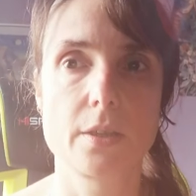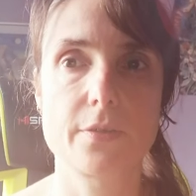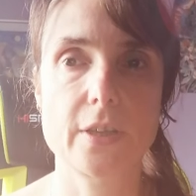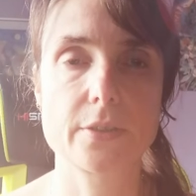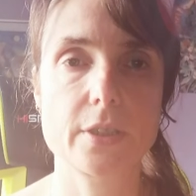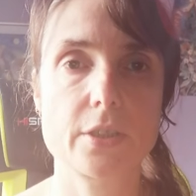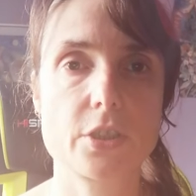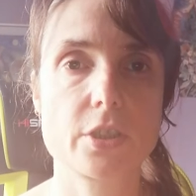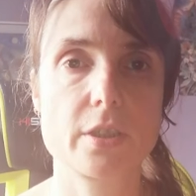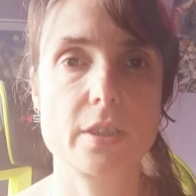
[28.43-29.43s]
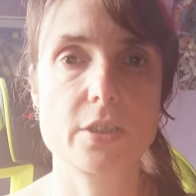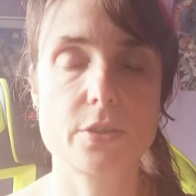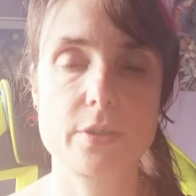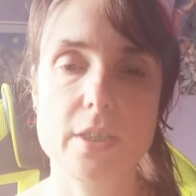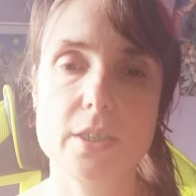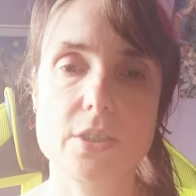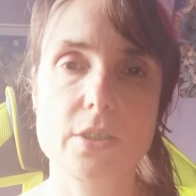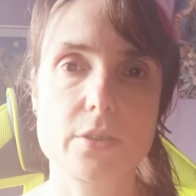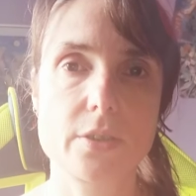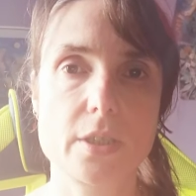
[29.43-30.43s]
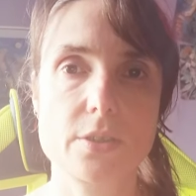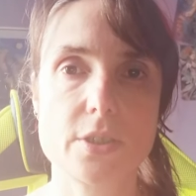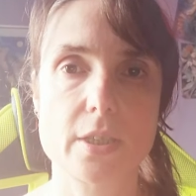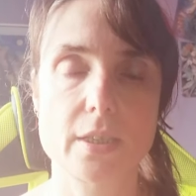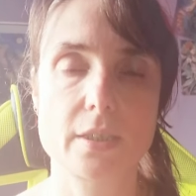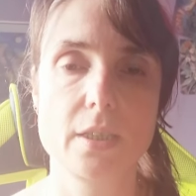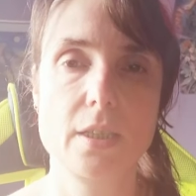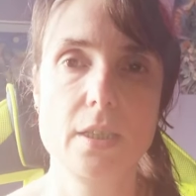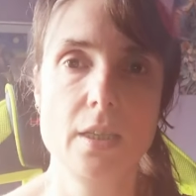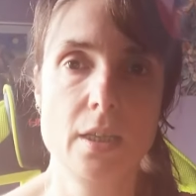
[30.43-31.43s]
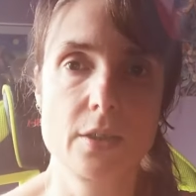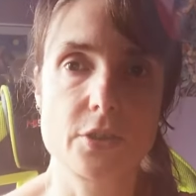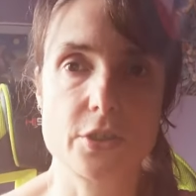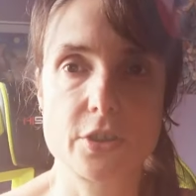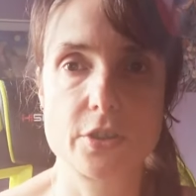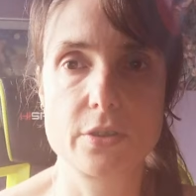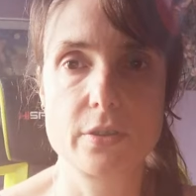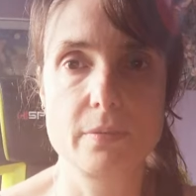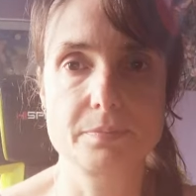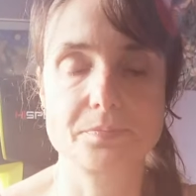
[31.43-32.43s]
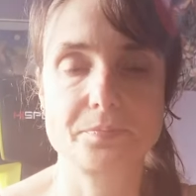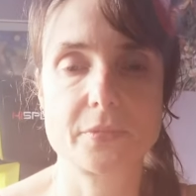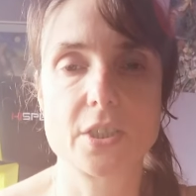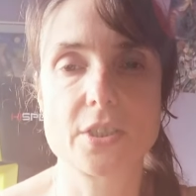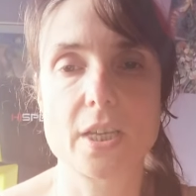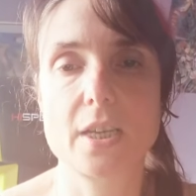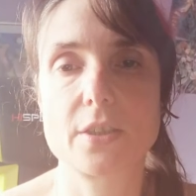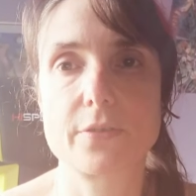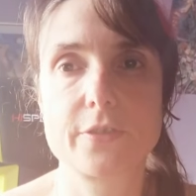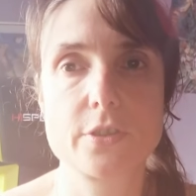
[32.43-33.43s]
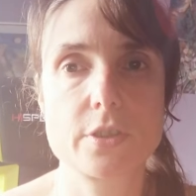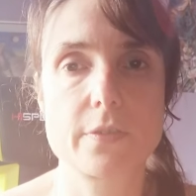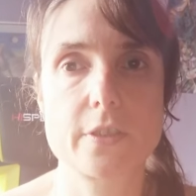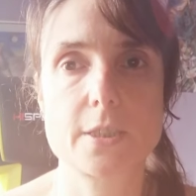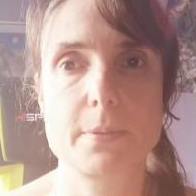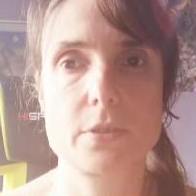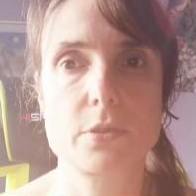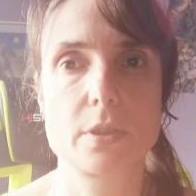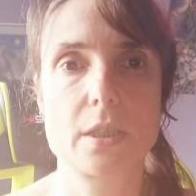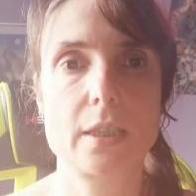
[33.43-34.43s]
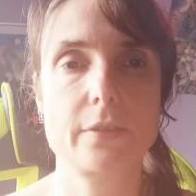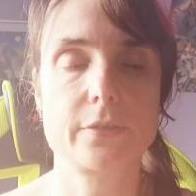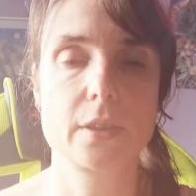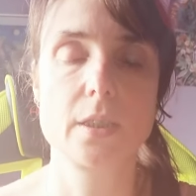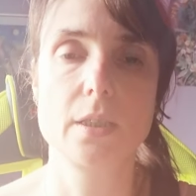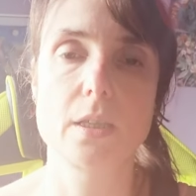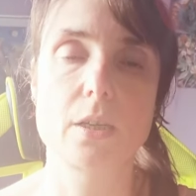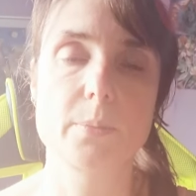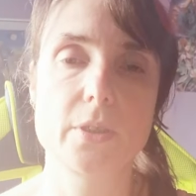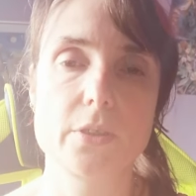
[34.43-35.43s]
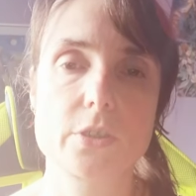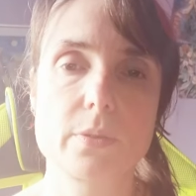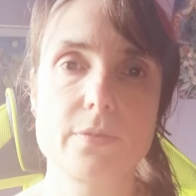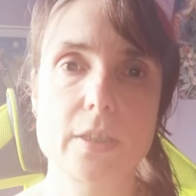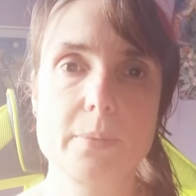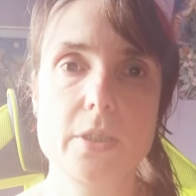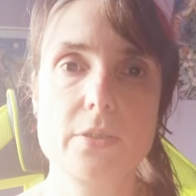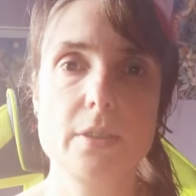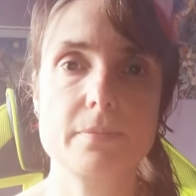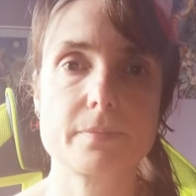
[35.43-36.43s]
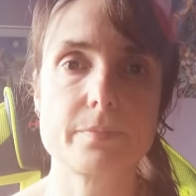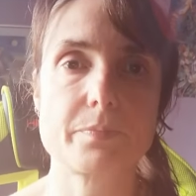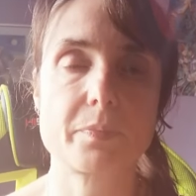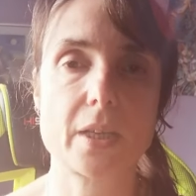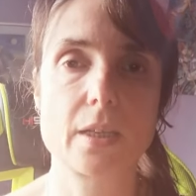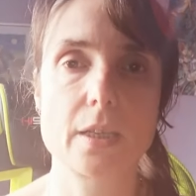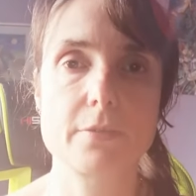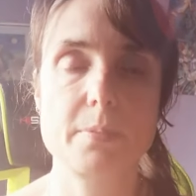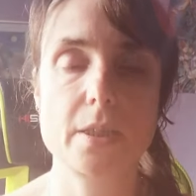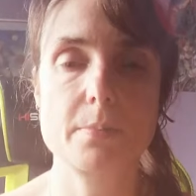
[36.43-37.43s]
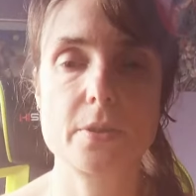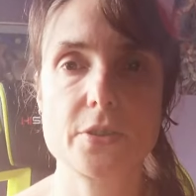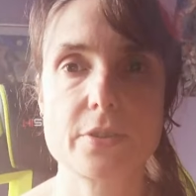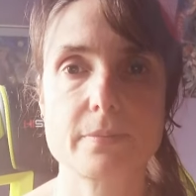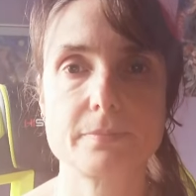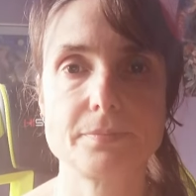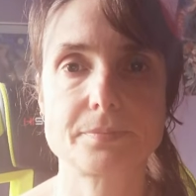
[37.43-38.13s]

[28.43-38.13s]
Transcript: The foundation is created on the inside. Just as you desire the fruits of a spiritual life, harmonious twin flame union, a life purpose,